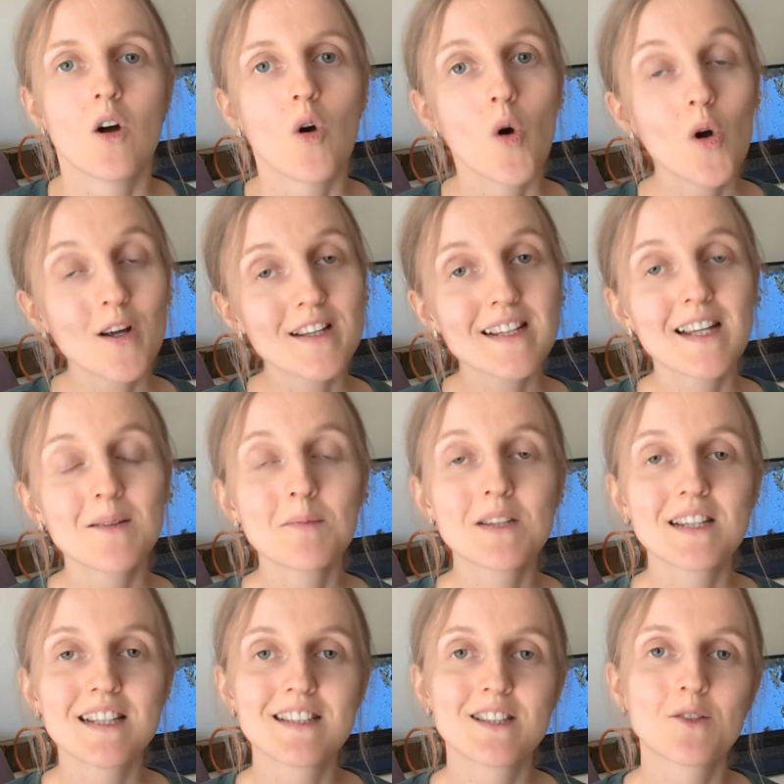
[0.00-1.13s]
Or it can be
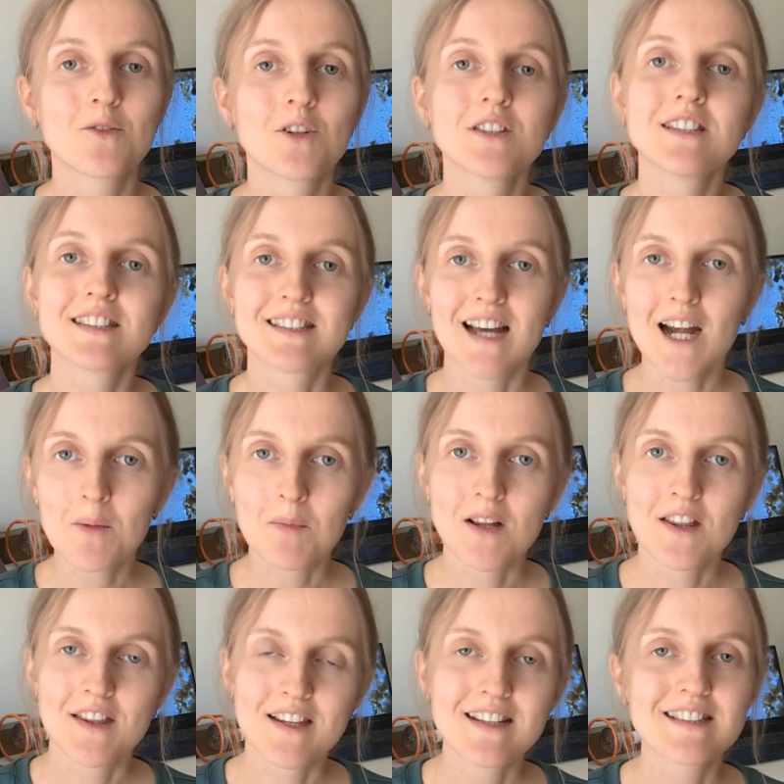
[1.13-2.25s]
tested for desirable
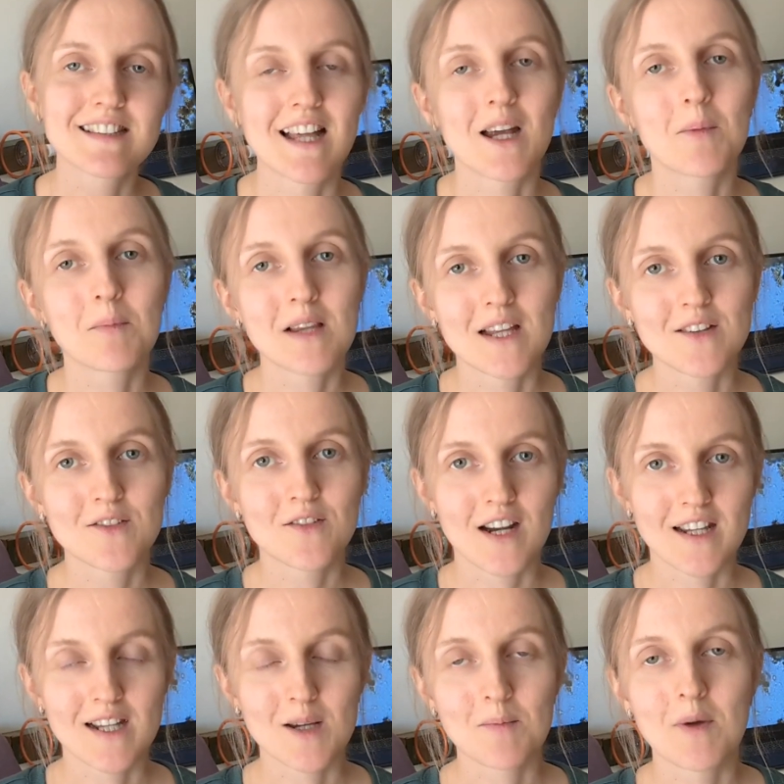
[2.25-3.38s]
things like
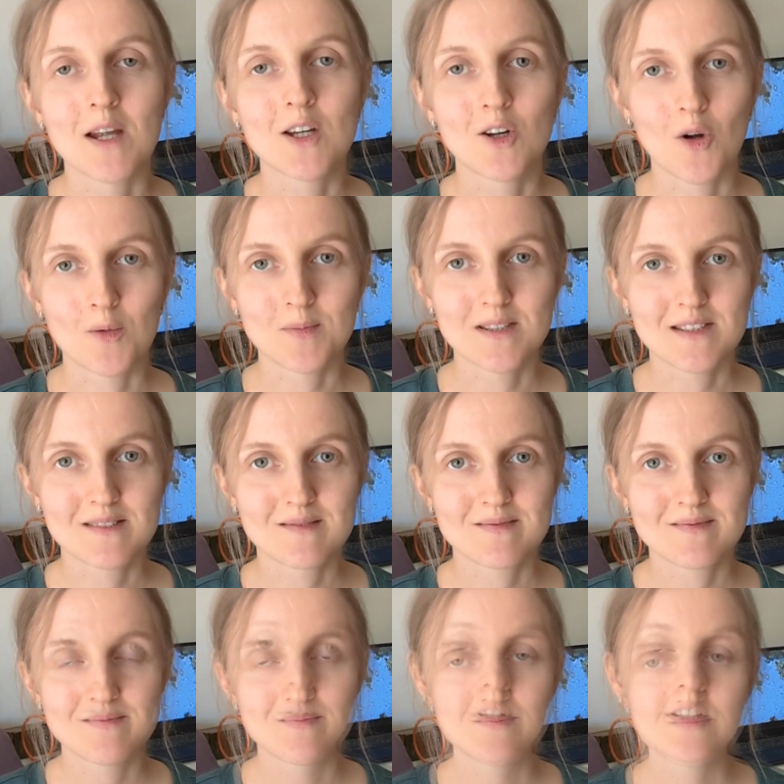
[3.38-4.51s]
plant-friendly microbes.
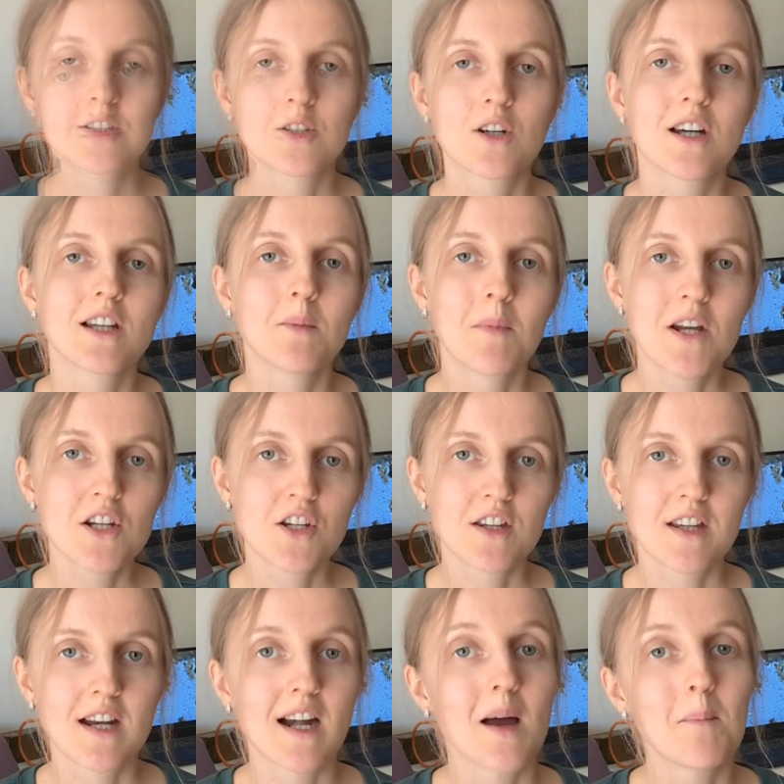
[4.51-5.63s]
So as you can imagine,
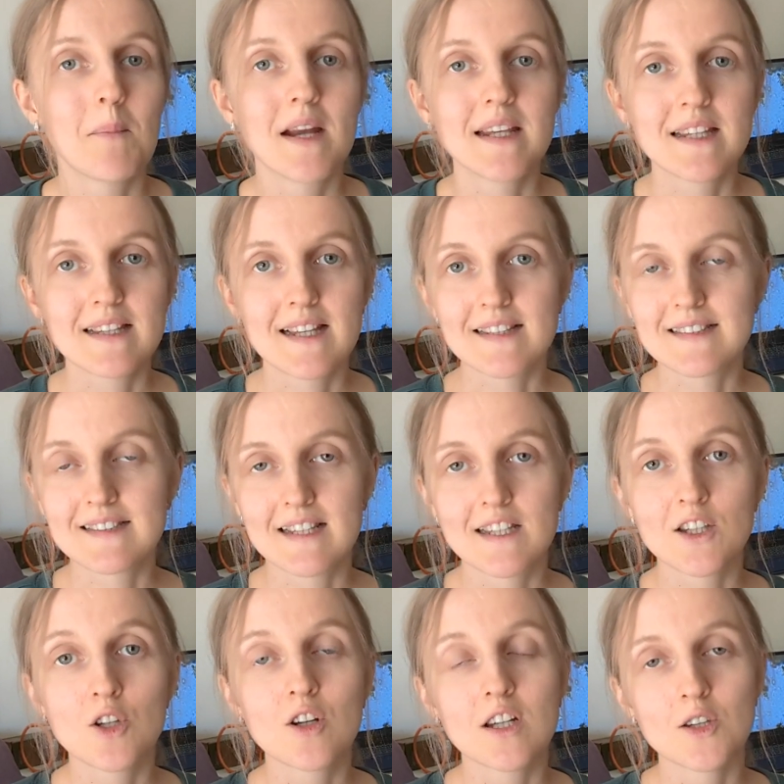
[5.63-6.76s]
there are many tests that
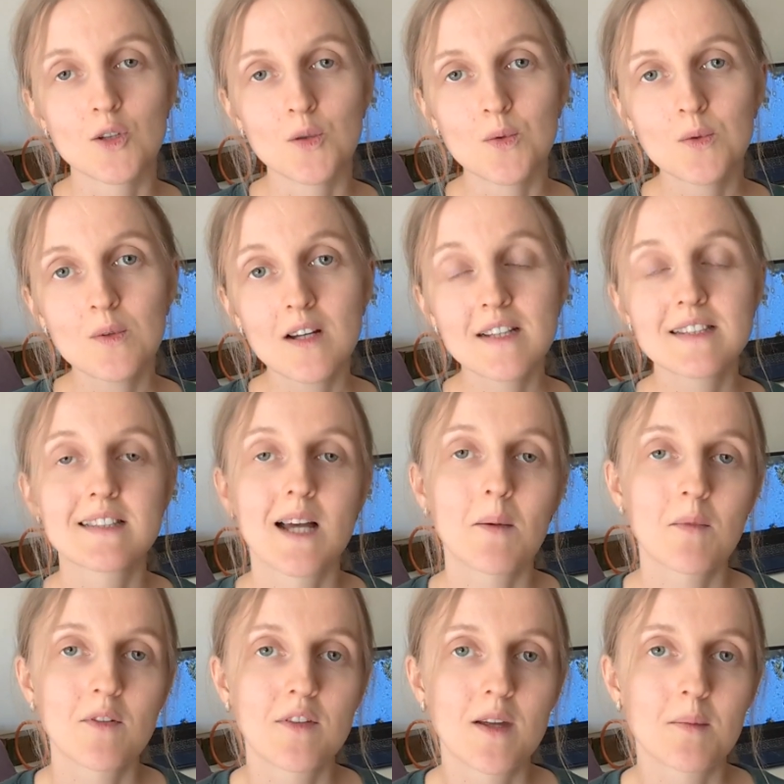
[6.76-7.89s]
you can do, and
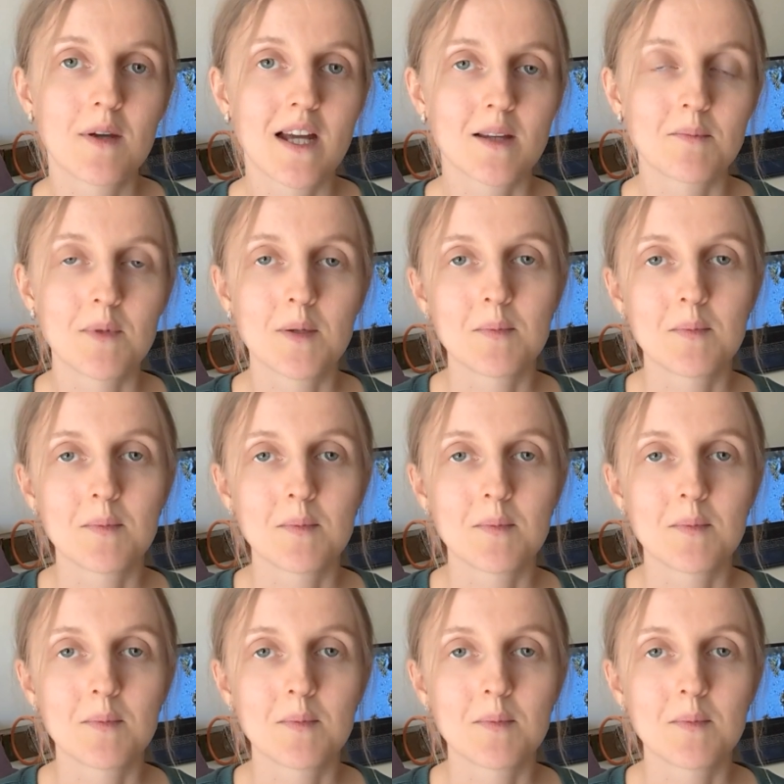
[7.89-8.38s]
some of them can be